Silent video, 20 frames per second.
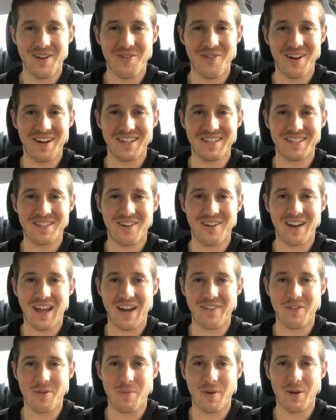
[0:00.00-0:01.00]
What is going
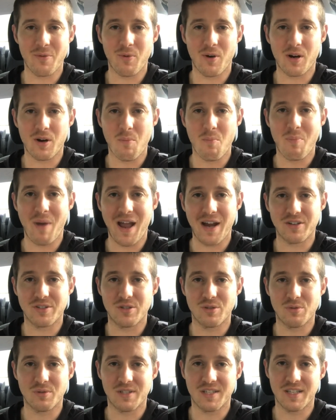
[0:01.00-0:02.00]
on, everybody? Welcome back
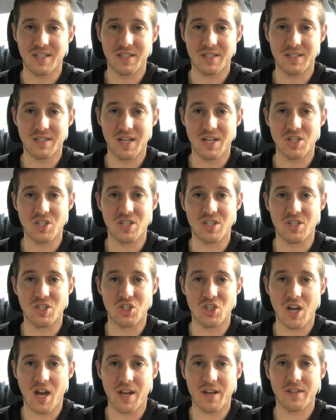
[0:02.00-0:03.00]
to Gig Nation.
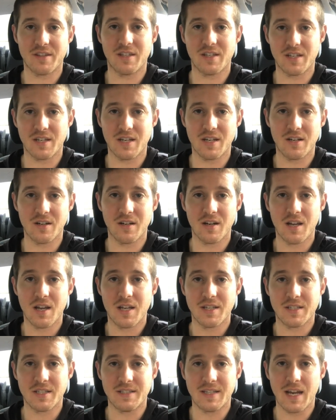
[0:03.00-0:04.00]
Jonathan here.
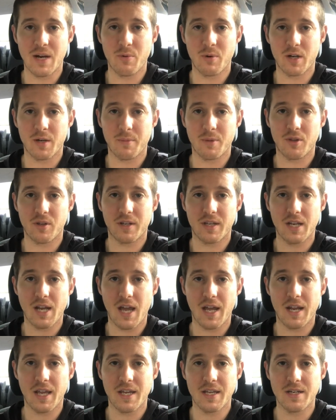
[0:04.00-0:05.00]
Today, we're going to be looking
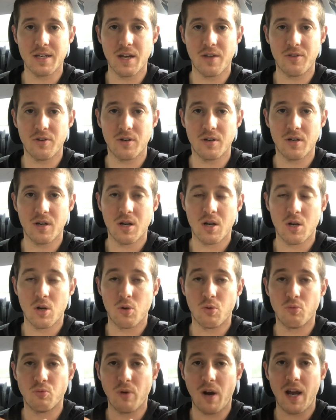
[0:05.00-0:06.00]
at another
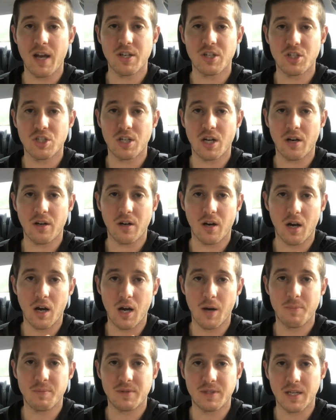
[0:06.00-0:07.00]
rideshare
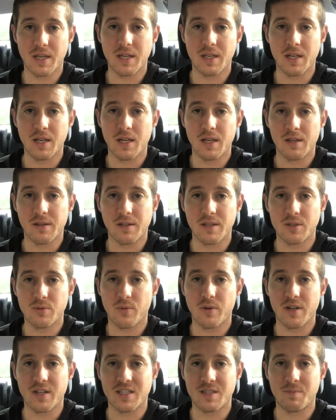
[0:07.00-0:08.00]
update. This
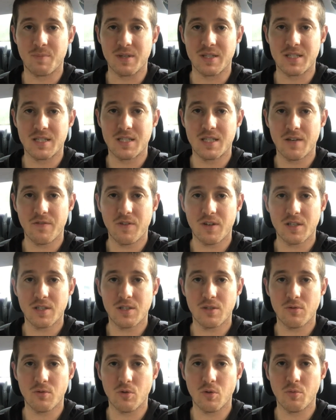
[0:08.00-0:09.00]
one is specific
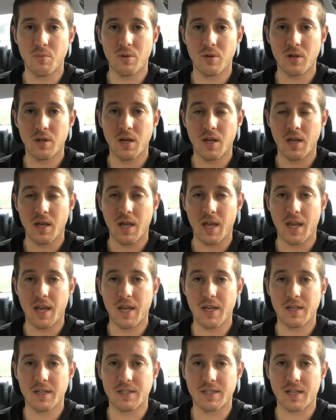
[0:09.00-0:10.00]
to Uber,
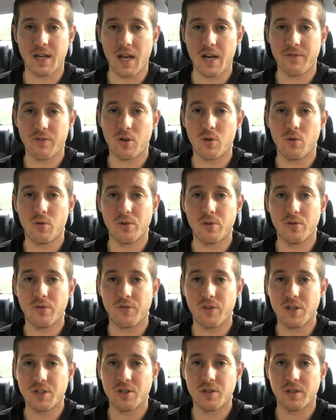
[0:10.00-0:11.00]
and it's kind of a cool new
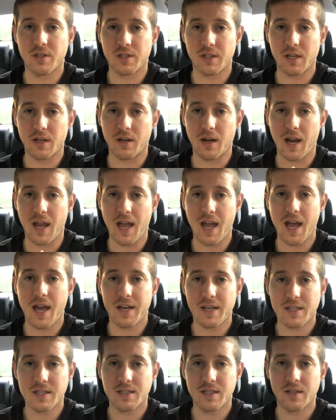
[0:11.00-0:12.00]
feature that they are
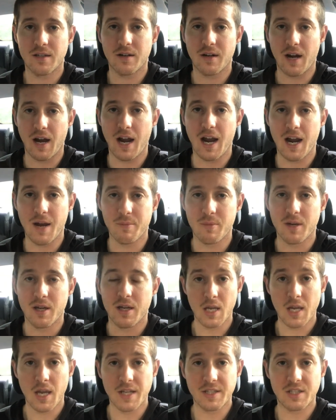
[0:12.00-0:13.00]
adding to their app.
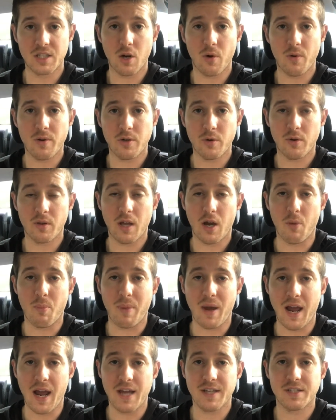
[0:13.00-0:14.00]
It's going to allow
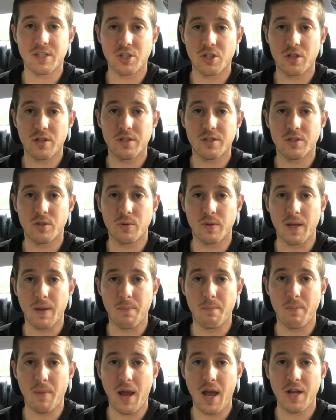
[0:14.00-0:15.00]
passengers to get
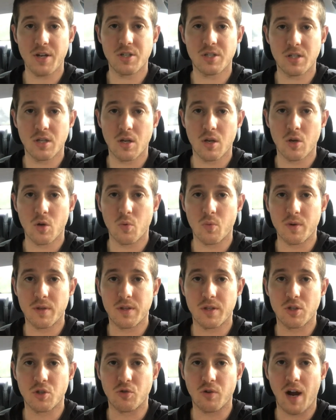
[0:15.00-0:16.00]
matched
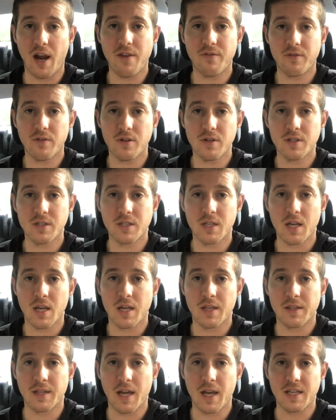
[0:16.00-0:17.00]
with drivers
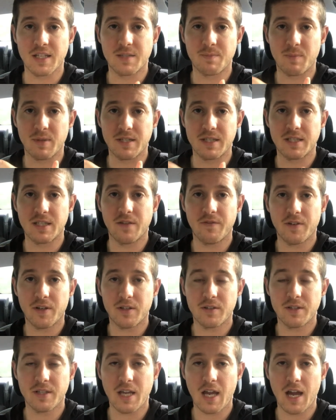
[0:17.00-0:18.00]
that
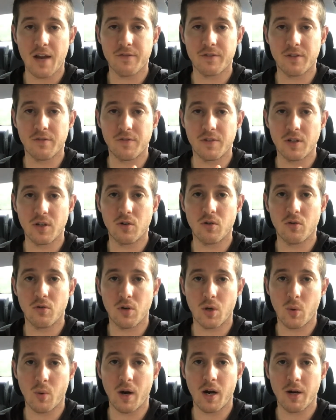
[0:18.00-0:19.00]
specifically have the vehicle
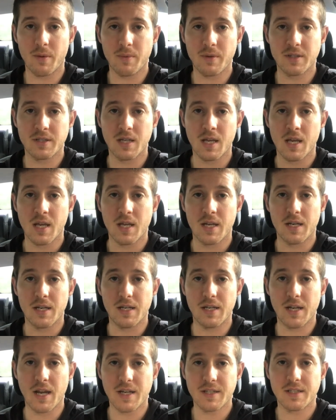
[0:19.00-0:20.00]
requirements
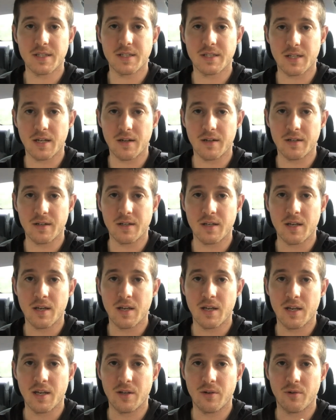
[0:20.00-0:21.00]
necessary
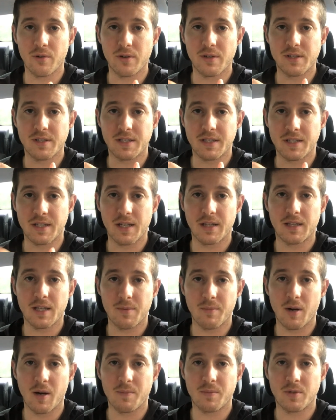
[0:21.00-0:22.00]
in order to get
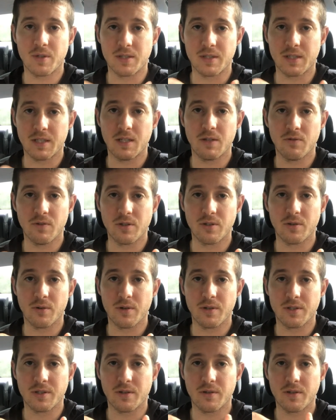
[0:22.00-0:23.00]
them up to ski
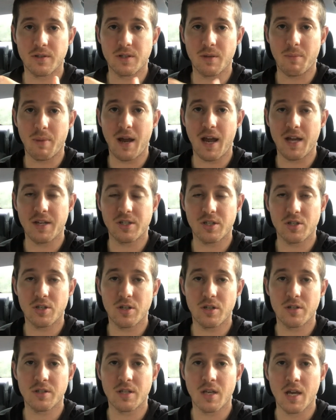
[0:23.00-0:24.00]
resorts. So these are
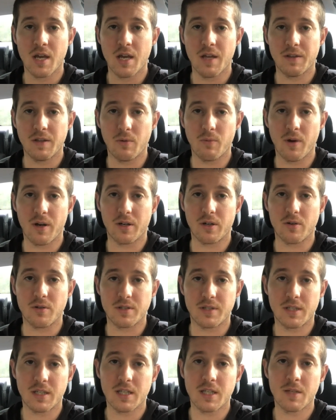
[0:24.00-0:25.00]
passengers, they want to go
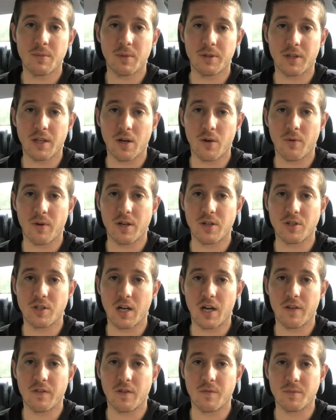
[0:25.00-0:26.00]
skiing, but they don't want to
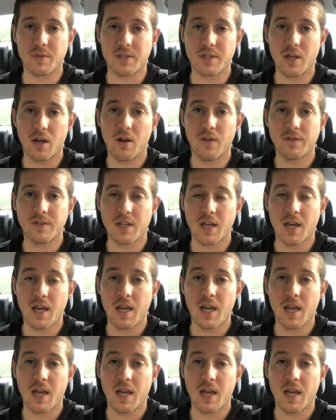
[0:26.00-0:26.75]
drive themselves.